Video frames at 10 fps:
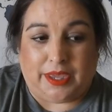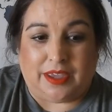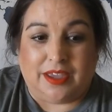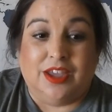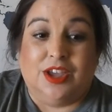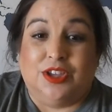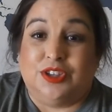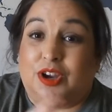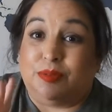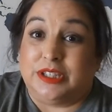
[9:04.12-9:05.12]
be.
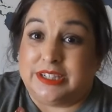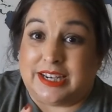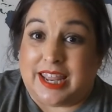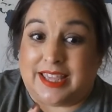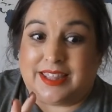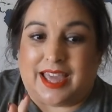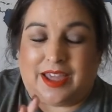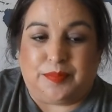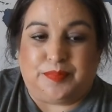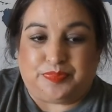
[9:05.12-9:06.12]
So I really did like
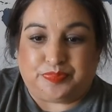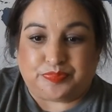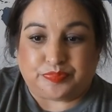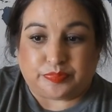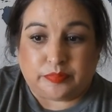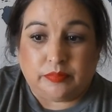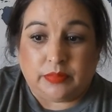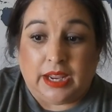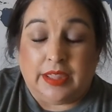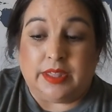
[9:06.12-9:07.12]
that.
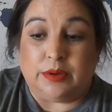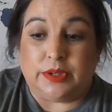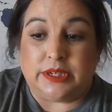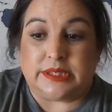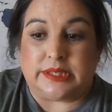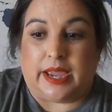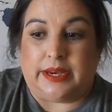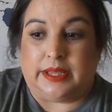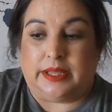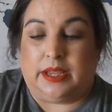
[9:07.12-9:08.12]
And then we
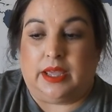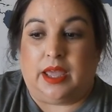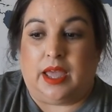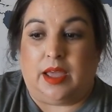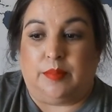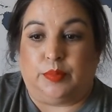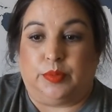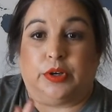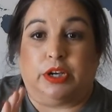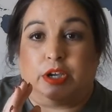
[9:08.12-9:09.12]
decided um,
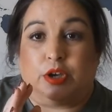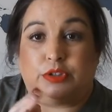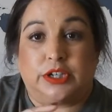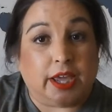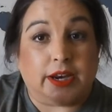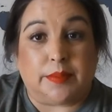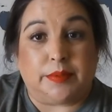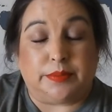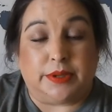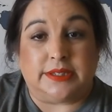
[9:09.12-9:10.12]
we were going to go check out a
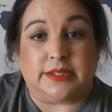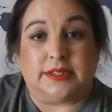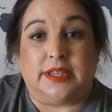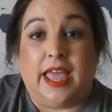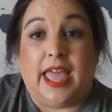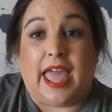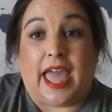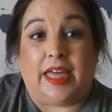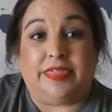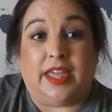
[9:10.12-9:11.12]
couple of places,
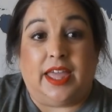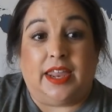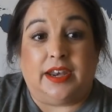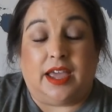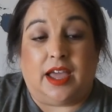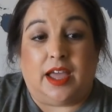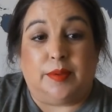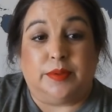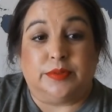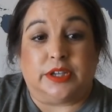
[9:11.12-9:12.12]
and then
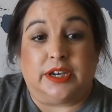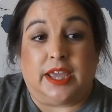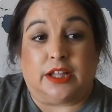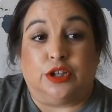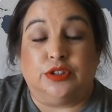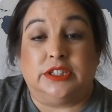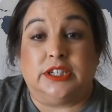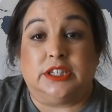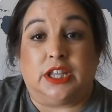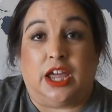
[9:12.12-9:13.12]
uh, it was going to get close
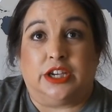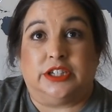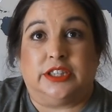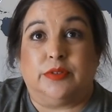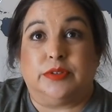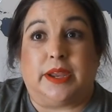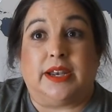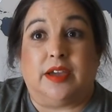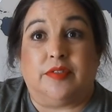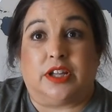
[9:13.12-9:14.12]
to lunch. I think it was
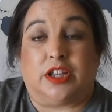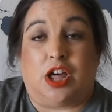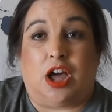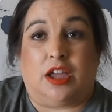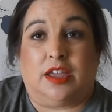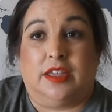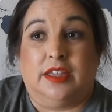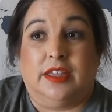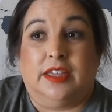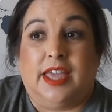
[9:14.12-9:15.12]
about 11 o'clock,
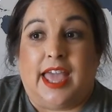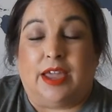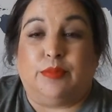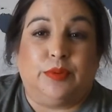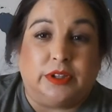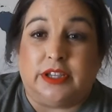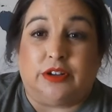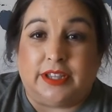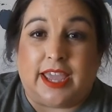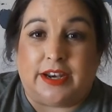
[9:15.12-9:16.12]
and we really had
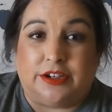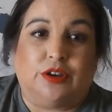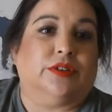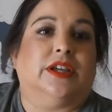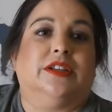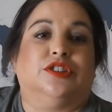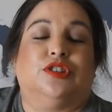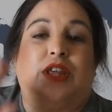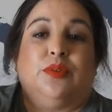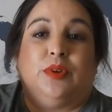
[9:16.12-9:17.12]
only had a donut.
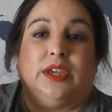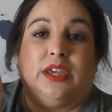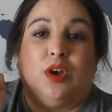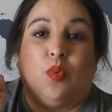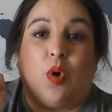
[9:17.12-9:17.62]
So then we